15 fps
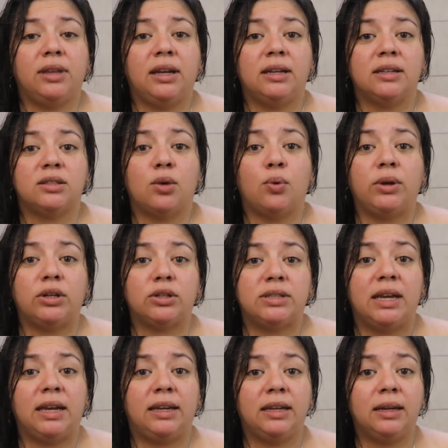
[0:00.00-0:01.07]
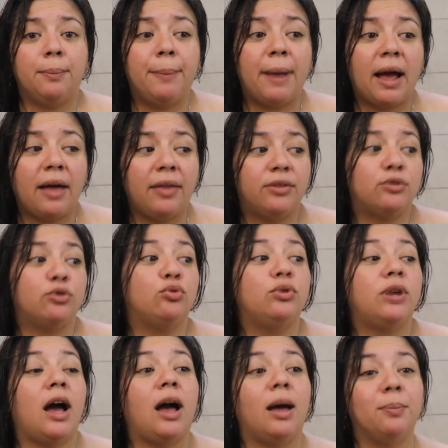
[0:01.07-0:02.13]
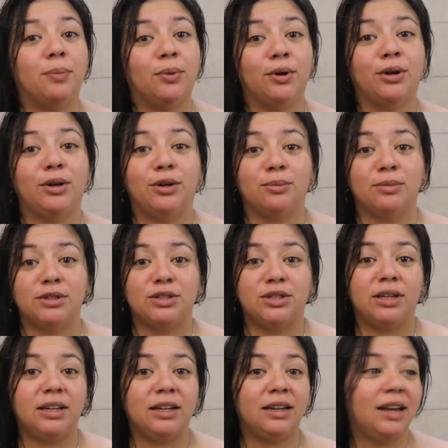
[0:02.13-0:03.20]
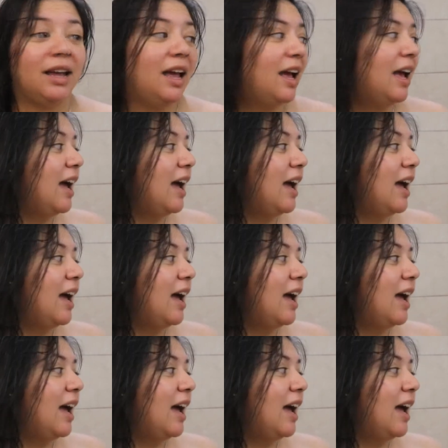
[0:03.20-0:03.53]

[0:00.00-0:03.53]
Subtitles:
thing is when you're taking a bath, do not put your machine